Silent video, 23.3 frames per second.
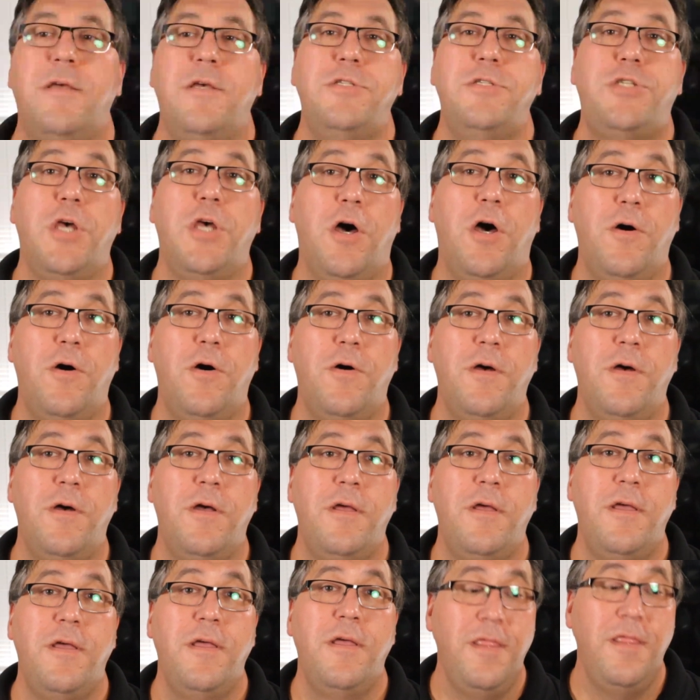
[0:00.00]
So
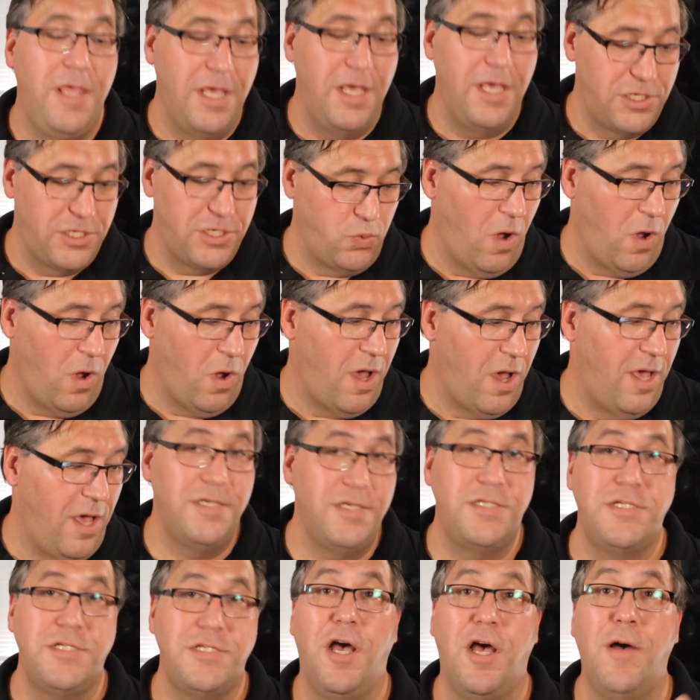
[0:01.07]
this
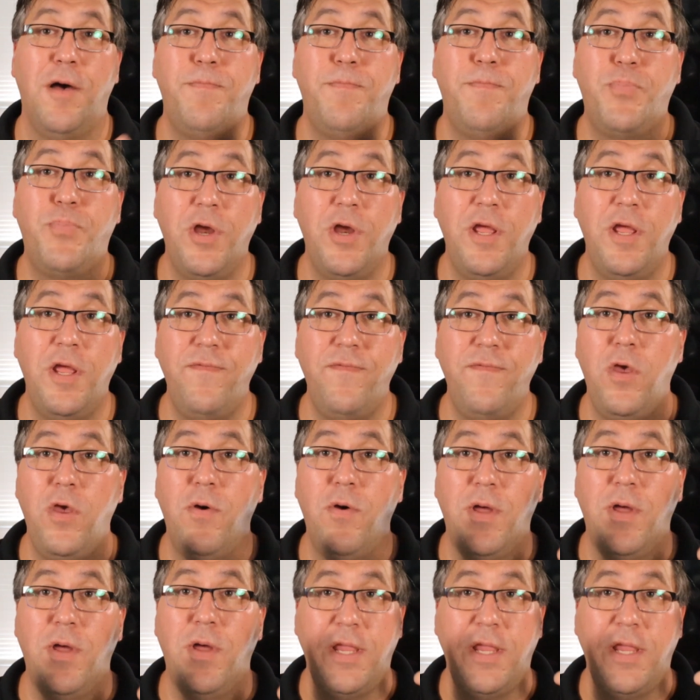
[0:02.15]
was a preview and